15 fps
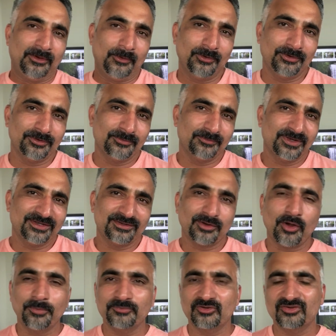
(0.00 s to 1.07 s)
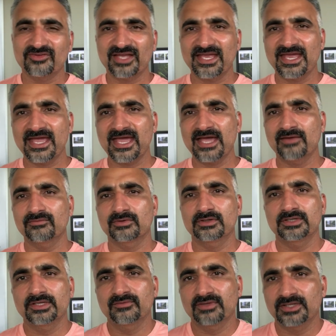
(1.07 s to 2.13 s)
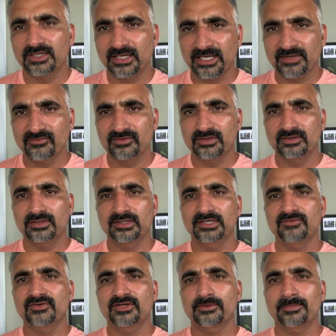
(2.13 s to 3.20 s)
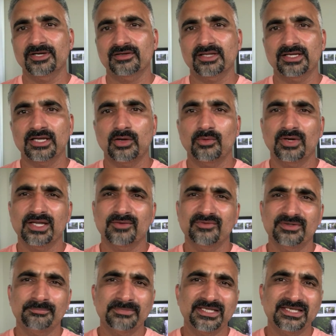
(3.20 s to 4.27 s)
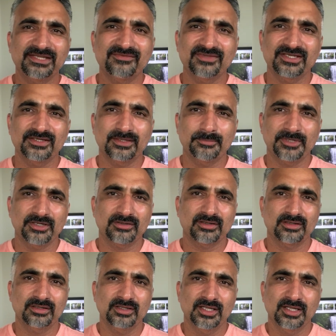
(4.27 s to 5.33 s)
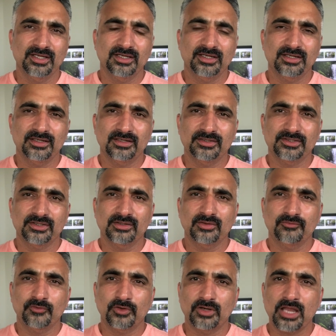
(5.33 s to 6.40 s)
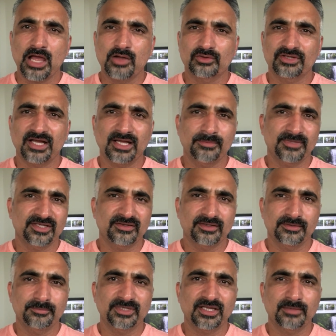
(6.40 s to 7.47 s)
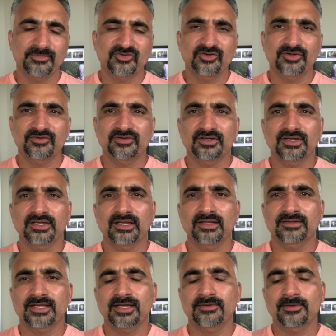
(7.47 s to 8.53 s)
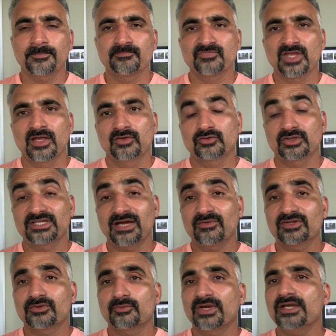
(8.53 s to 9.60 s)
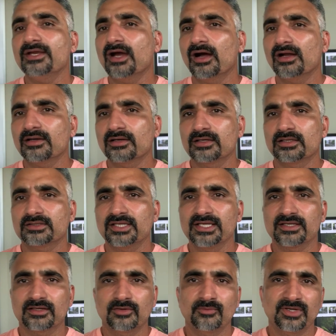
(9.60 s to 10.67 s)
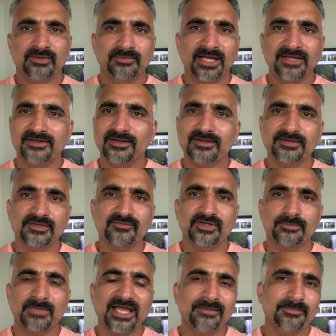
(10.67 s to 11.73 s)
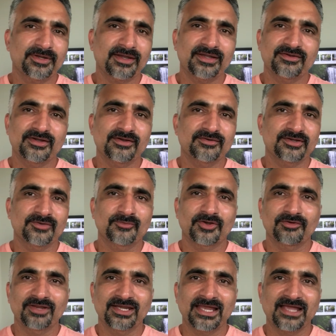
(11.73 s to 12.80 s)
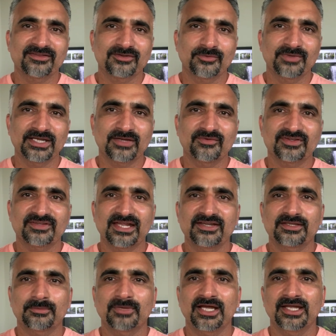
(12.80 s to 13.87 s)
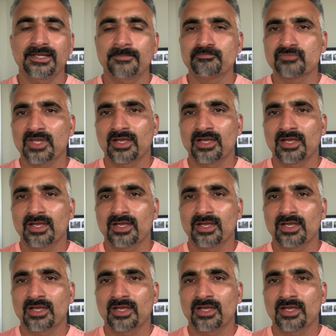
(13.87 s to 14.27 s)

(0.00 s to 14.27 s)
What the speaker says: or what options I have? Even I have lived in America now, I want to be living in America, for a long time, and then become a citizen and all that. So that was a very hard thing. I didn't even, my brain didn't even realize when I was getting my